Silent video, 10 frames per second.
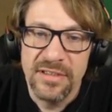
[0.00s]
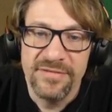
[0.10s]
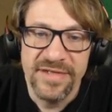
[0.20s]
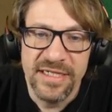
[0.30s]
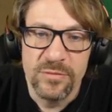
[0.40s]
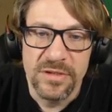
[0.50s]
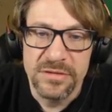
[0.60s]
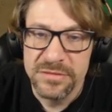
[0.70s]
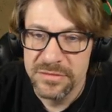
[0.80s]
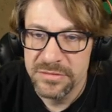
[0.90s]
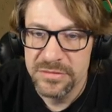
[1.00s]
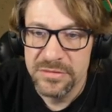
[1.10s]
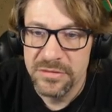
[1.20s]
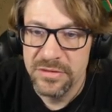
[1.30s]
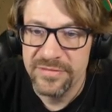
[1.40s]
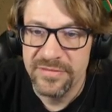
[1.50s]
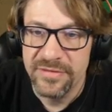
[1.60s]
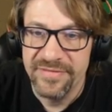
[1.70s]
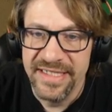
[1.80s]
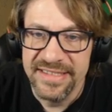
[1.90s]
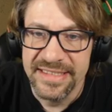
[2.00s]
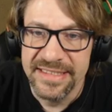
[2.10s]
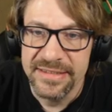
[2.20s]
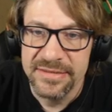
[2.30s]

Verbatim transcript: a fan wall or a, a fan thing.